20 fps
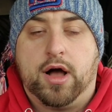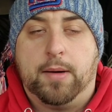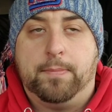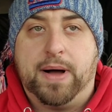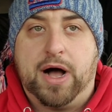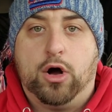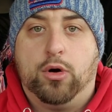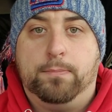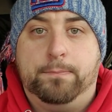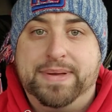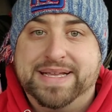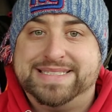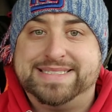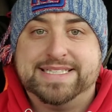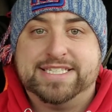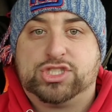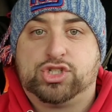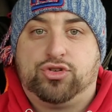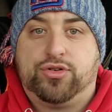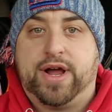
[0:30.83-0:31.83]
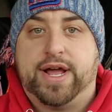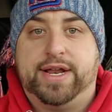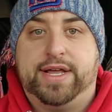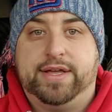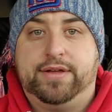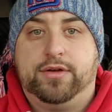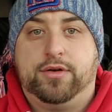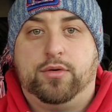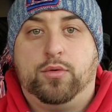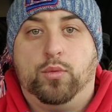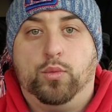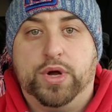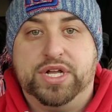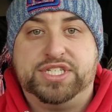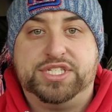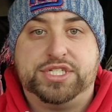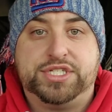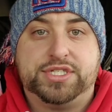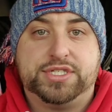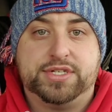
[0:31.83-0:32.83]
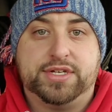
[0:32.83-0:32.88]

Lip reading: about business credit, which